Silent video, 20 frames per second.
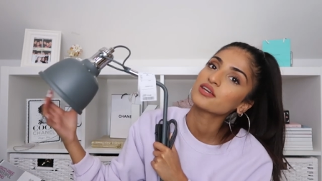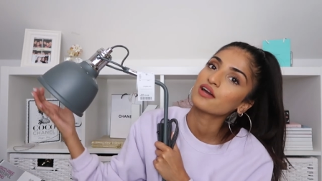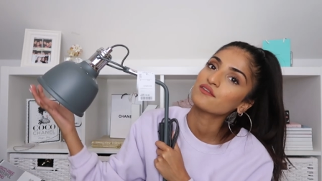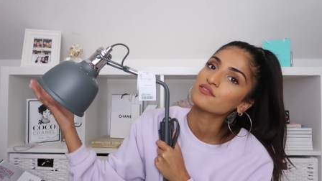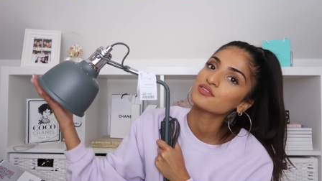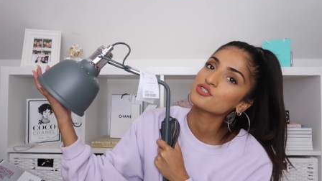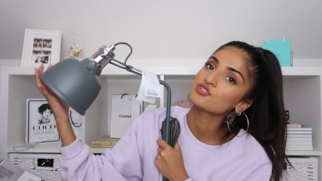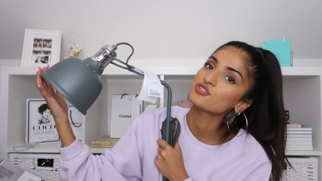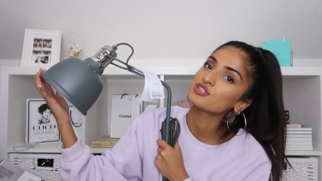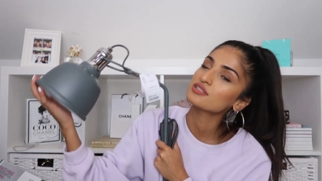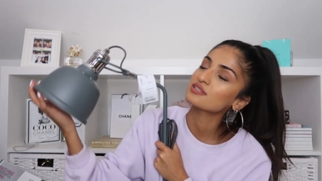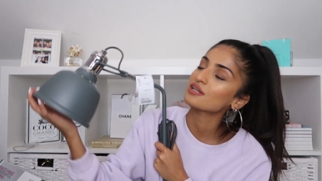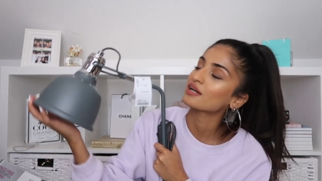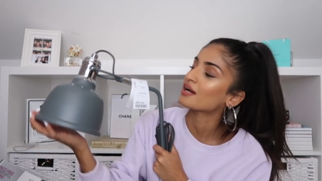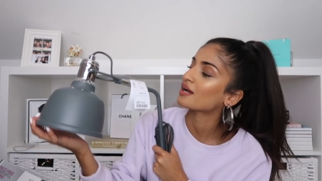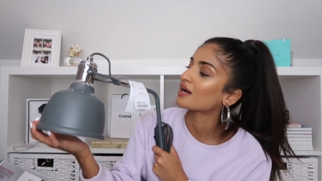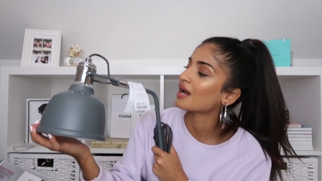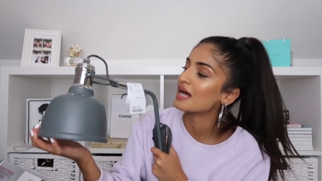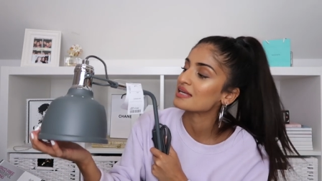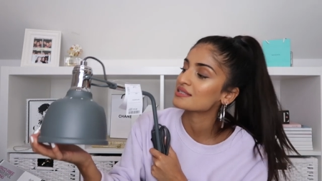So yeah, this is just
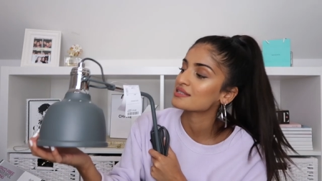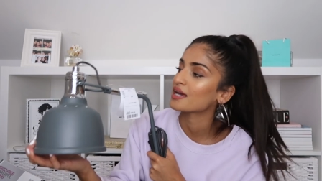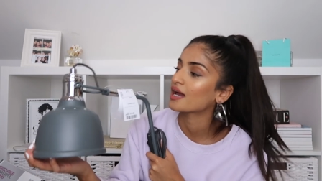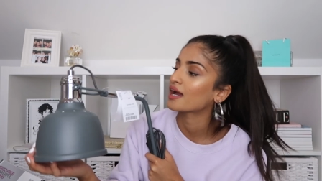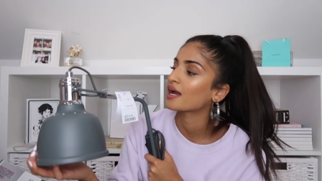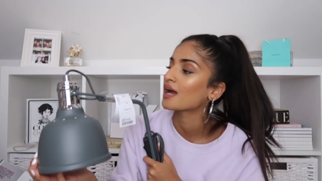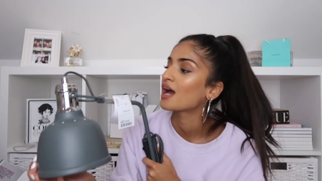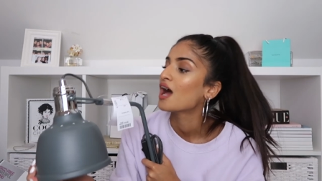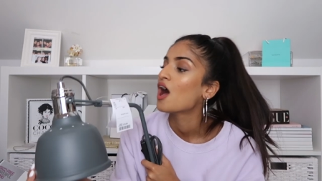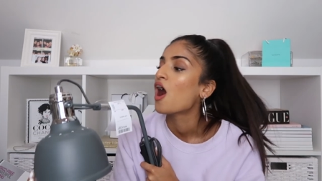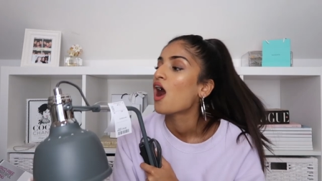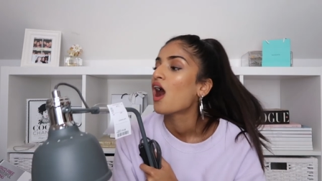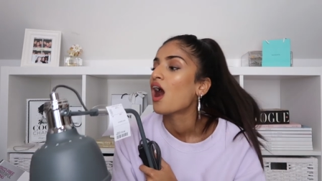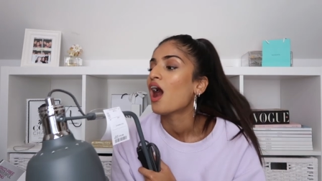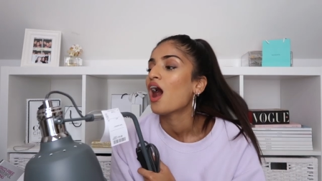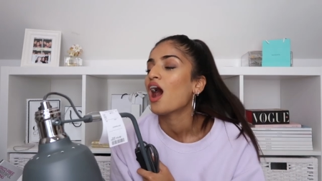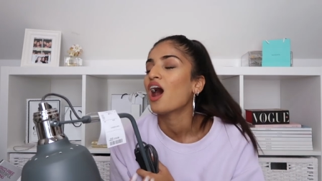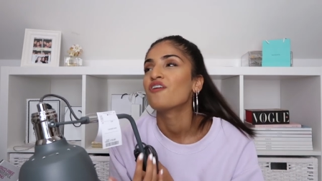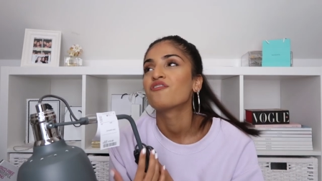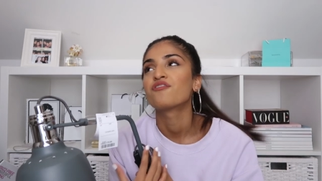like a classic.
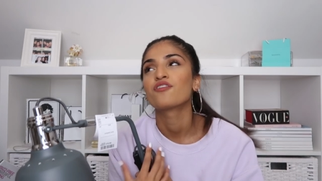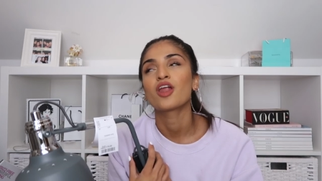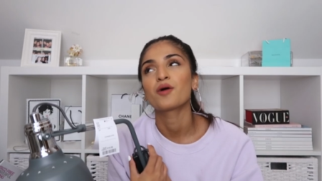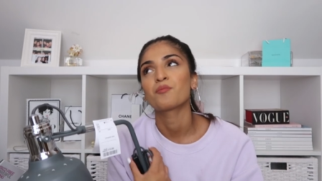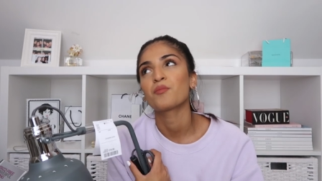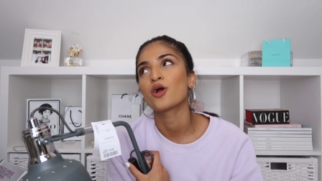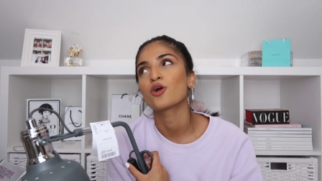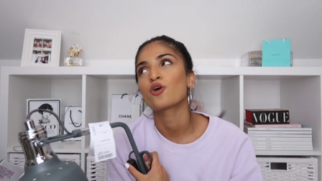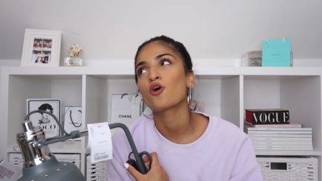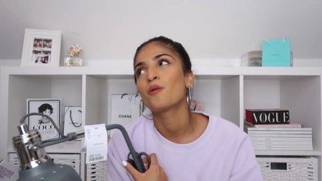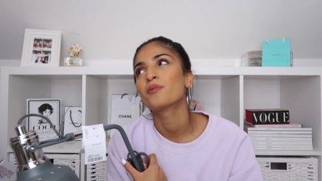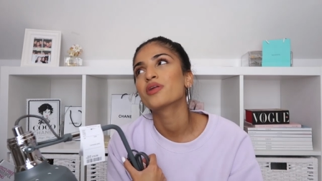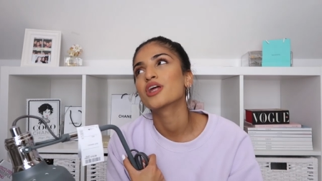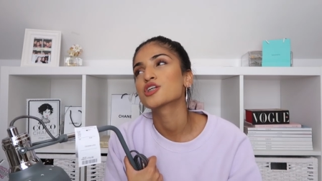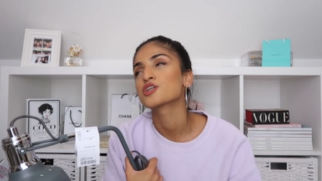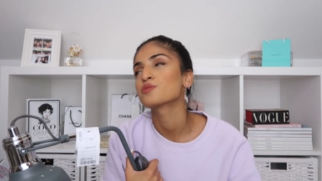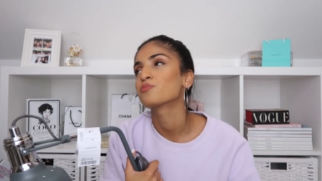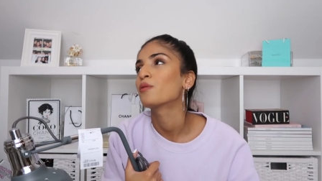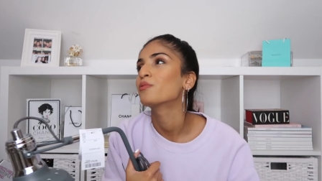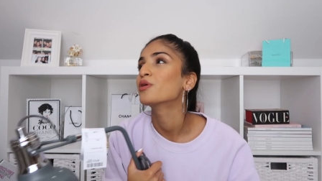I feel like my
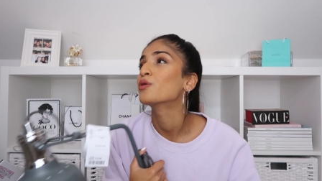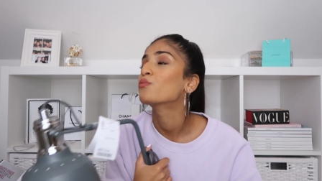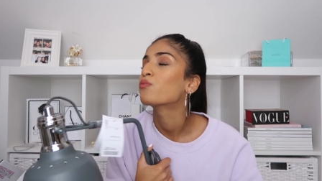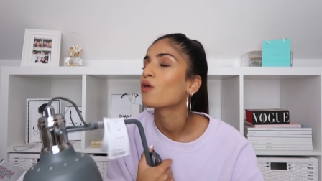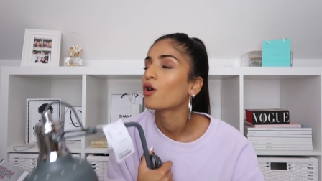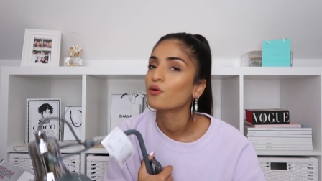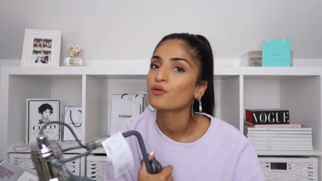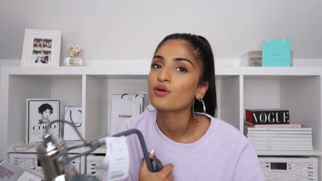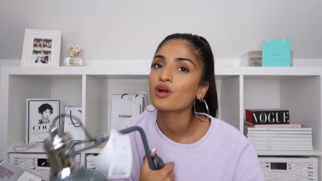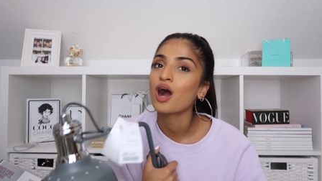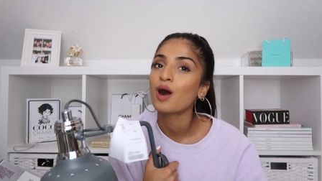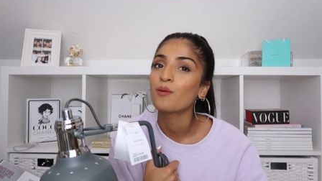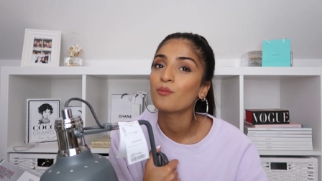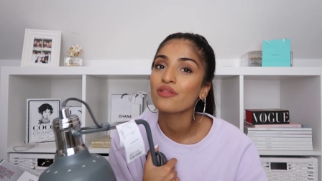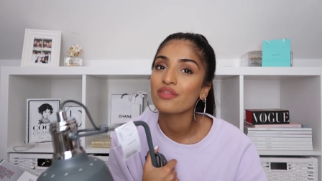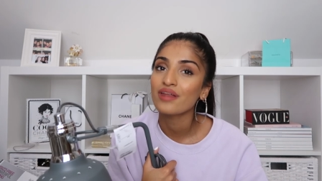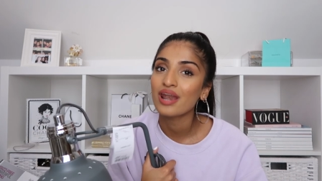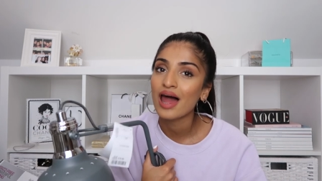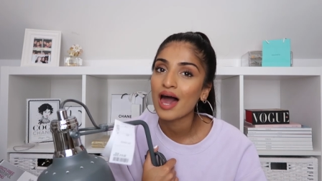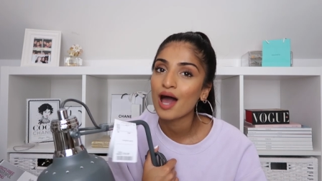accommodation probably won't come
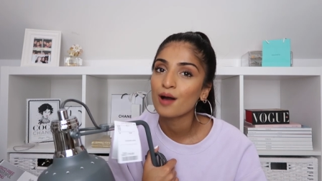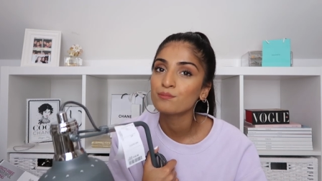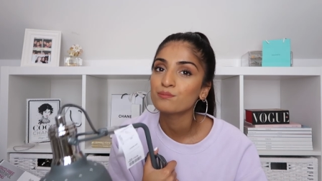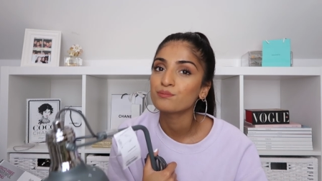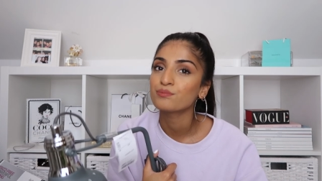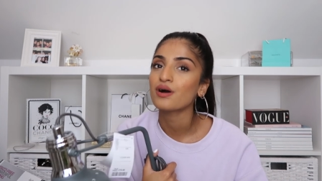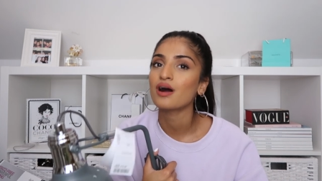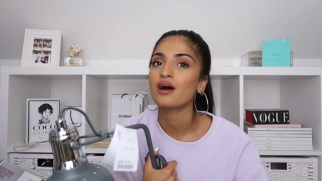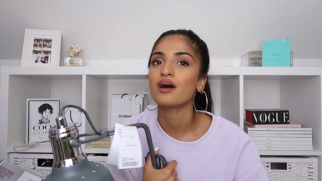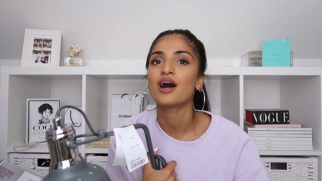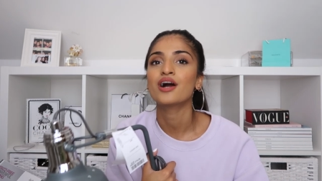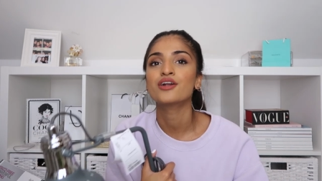with a lamp.